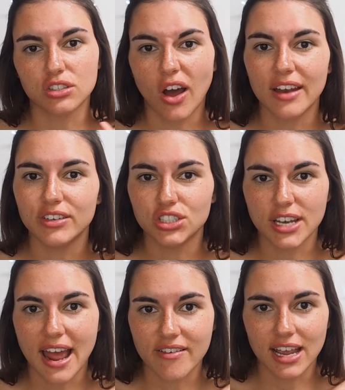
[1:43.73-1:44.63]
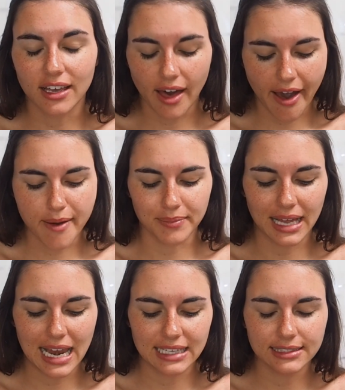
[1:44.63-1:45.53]
kind of a generic
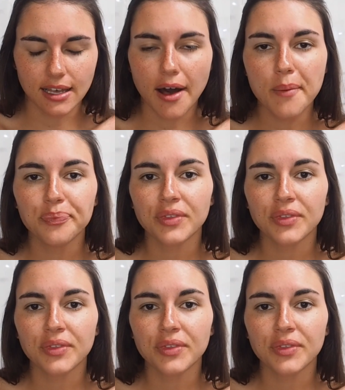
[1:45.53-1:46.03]
cleanser.